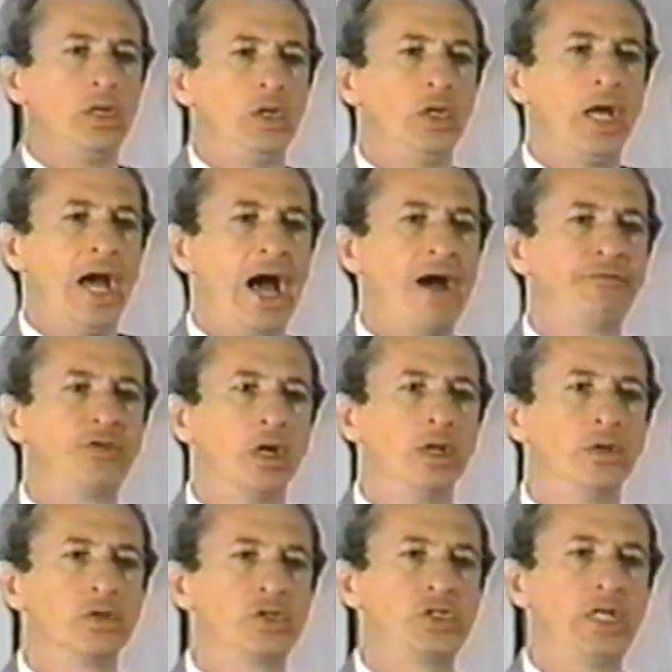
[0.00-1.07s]
You have to
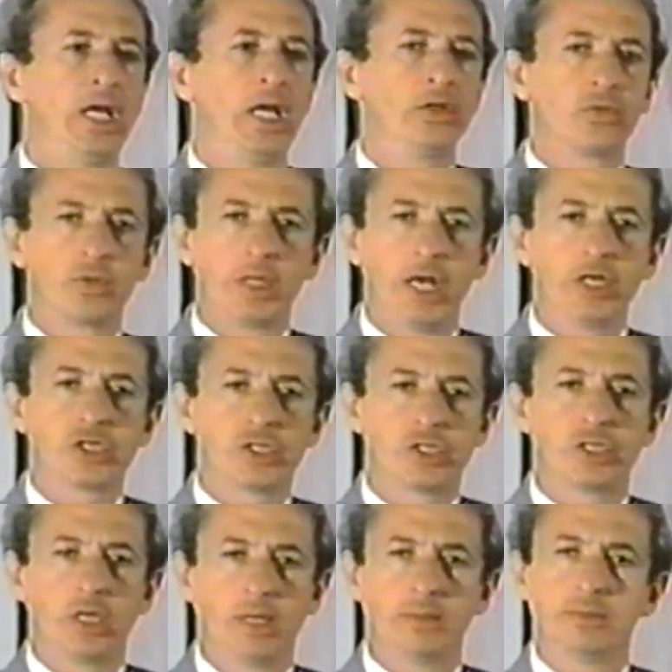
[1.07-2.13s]
understand the
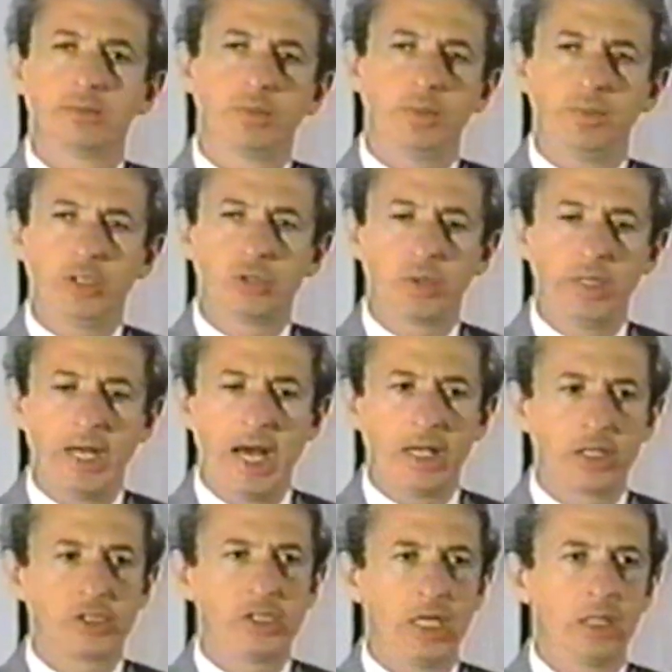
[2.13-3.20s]
relationship between
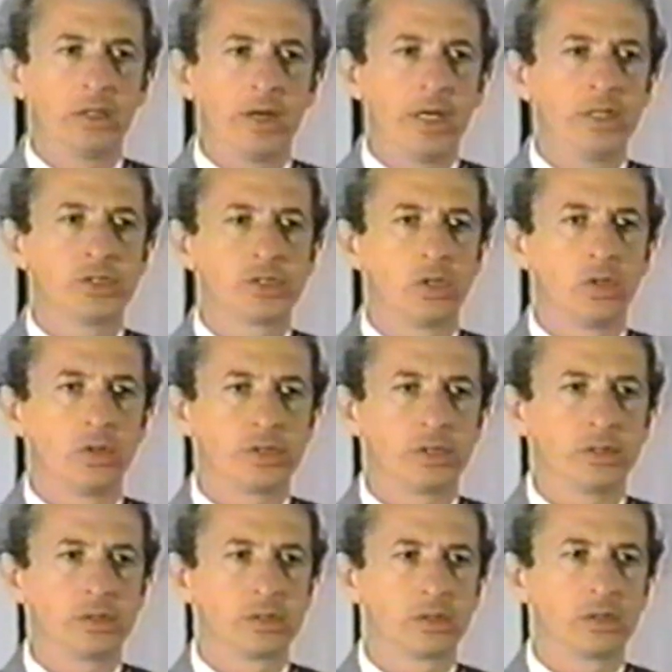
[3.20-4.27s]
Alexander and his
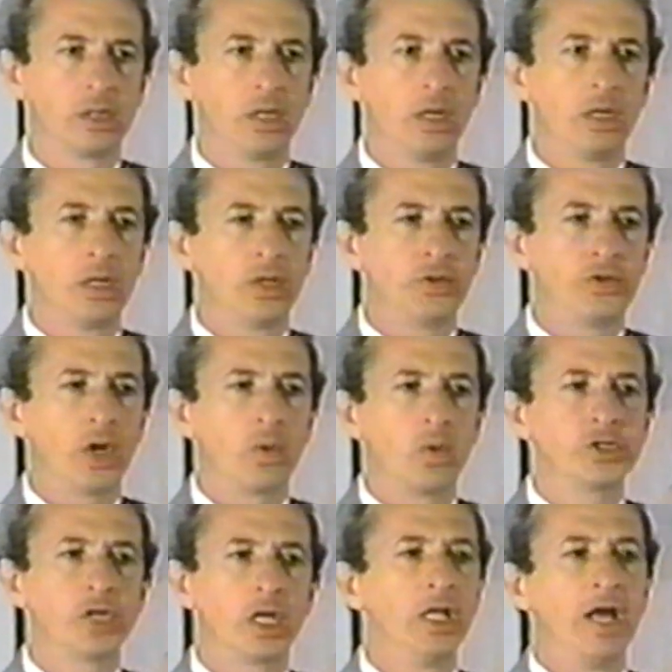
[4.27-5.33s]
soldiers. There
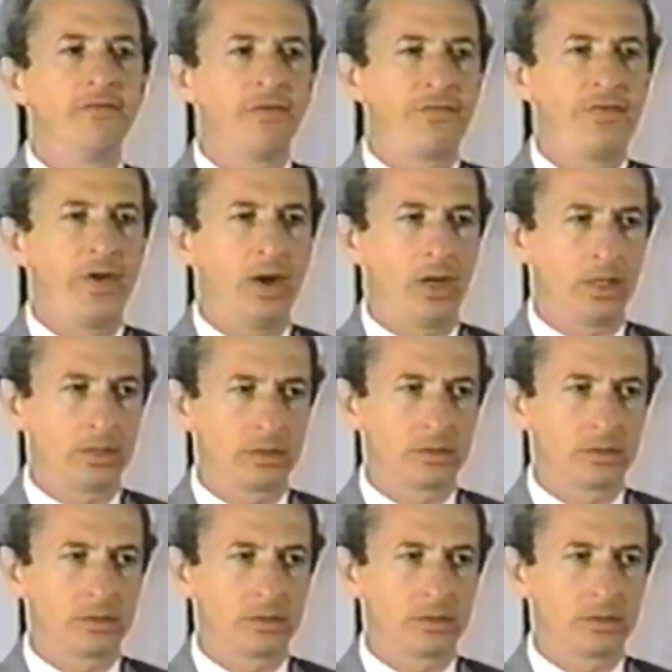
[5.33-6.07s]
was a love affair